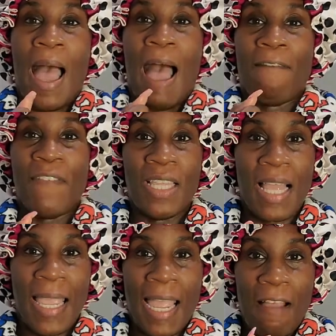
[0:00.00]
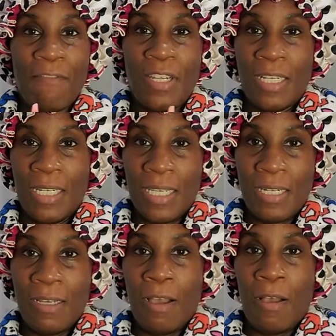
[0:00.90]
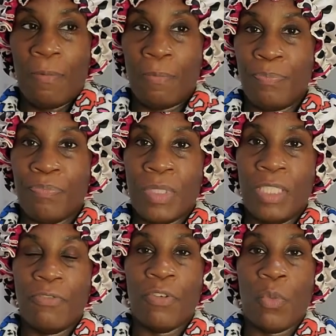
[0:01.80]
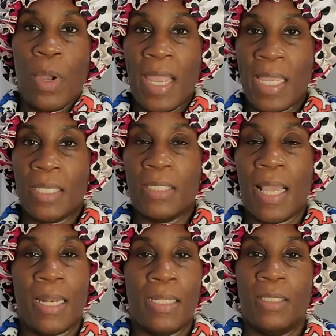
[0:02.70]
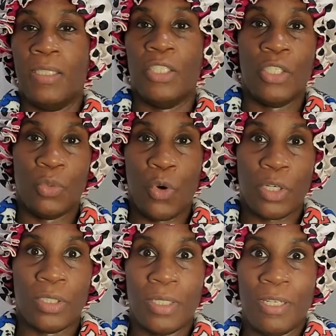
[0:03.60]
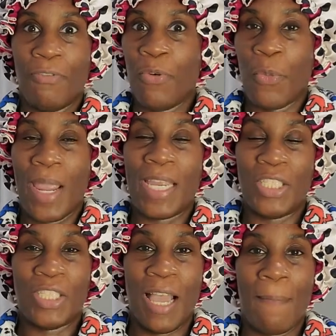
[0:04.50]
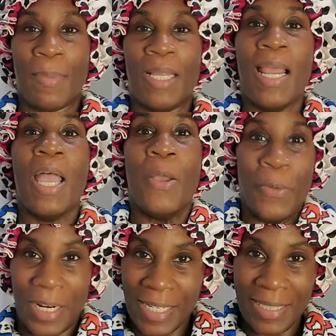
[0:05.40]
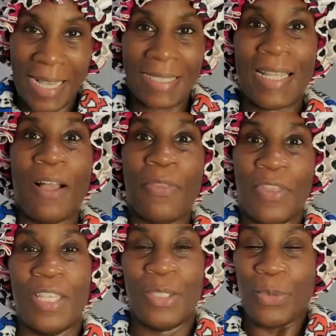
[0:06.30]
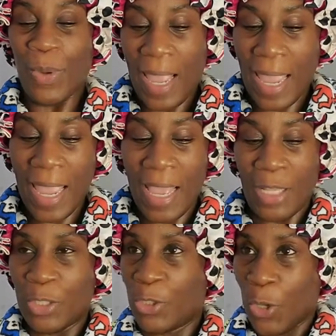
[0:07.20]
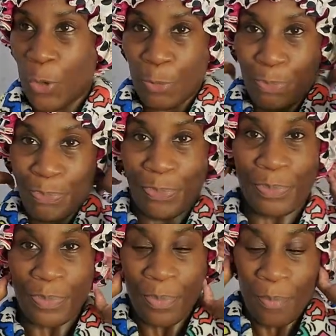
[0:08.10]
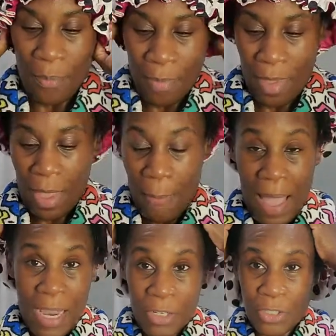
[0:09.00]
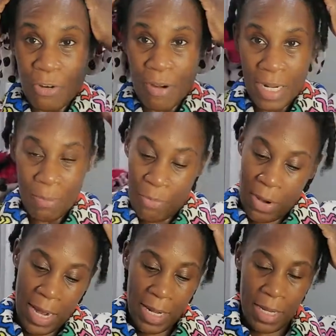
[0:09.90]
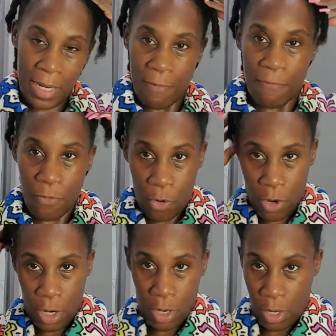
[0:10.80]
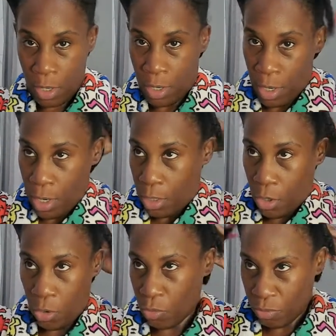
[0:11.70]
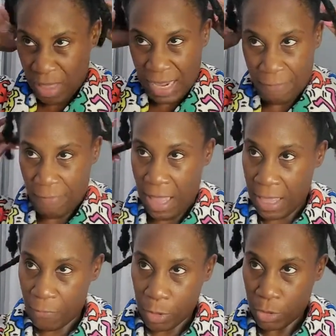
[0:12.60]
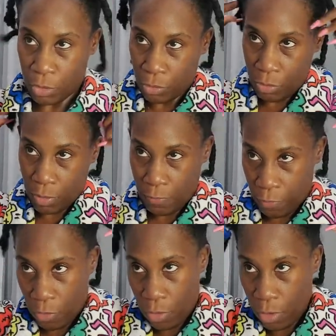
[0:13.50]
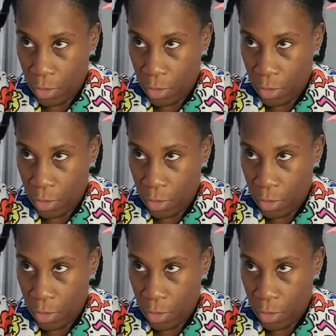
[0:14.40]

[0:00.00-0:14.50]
I feel like I've done it um, different ways and it just works a different way each time, but we're gonna test out this way. So my hair is already braided in four, no, like five, one, two, three, four,